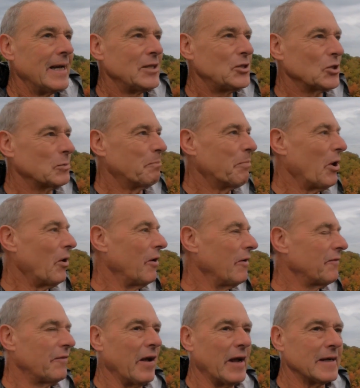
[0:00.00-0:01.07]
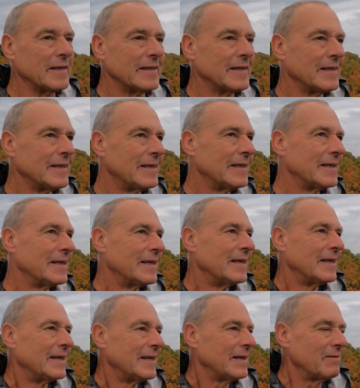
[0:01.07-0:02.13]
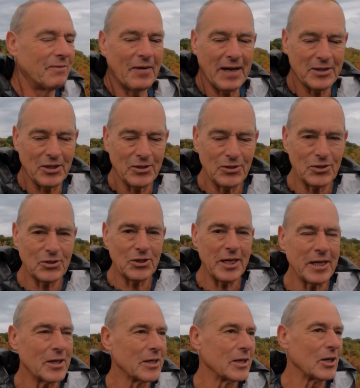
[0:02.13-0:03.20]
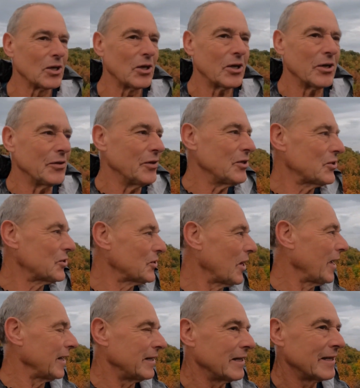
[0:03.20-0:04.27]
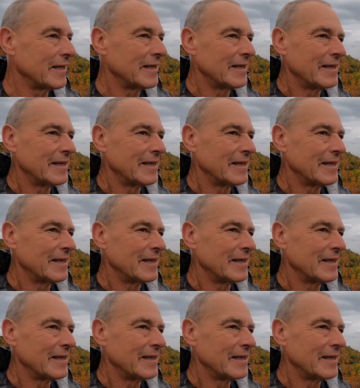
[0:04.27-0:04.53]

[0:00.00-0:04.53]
it's just perfect. In fact, just take a little look at this side.